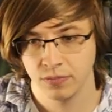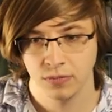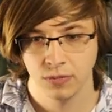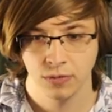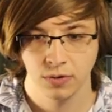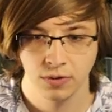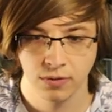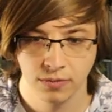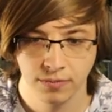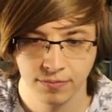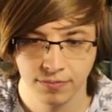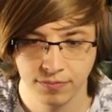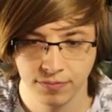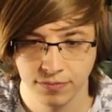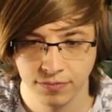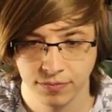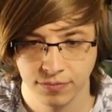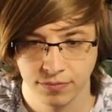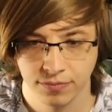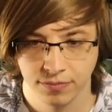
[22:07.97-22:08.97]

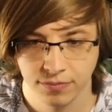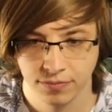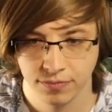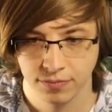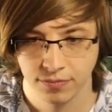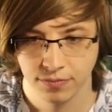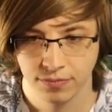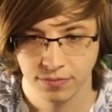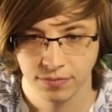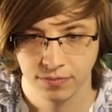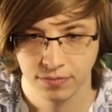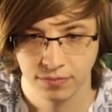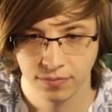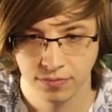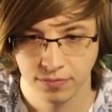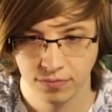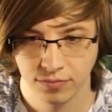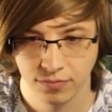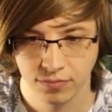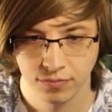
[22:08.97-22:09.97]

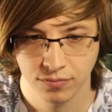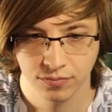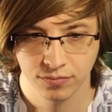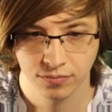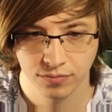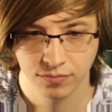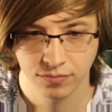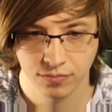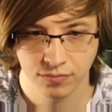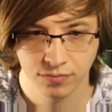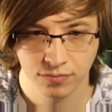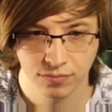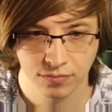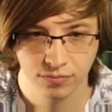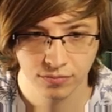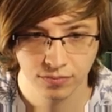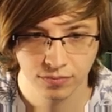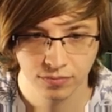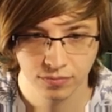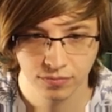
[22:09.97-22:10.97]

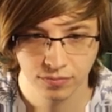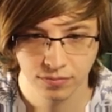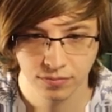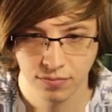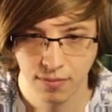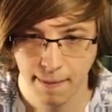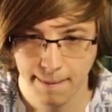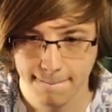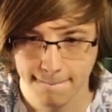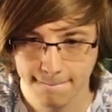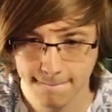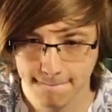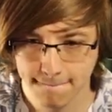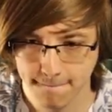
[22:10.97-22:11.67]
Nothing is said.